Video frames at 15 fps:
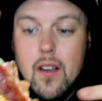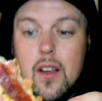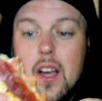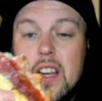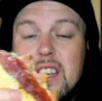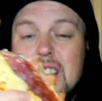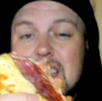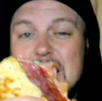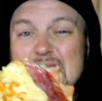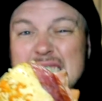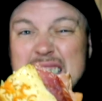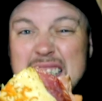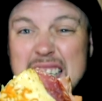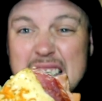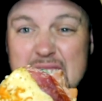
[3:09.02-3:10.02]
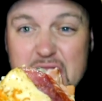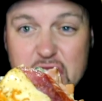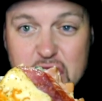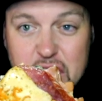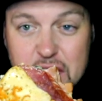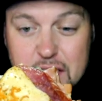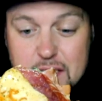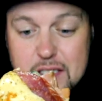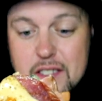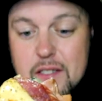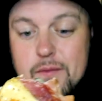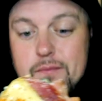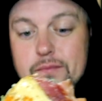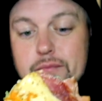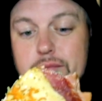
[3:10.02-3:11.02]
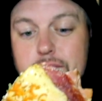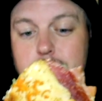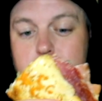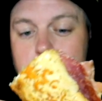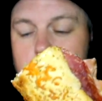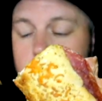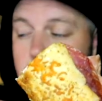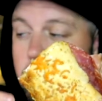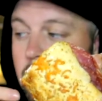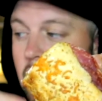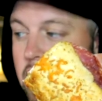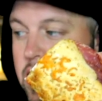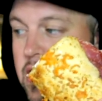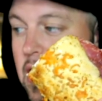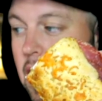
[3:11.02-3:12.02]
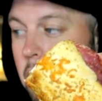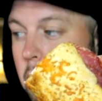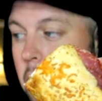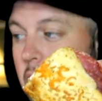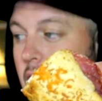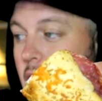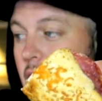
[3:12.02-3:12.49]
a delicious sub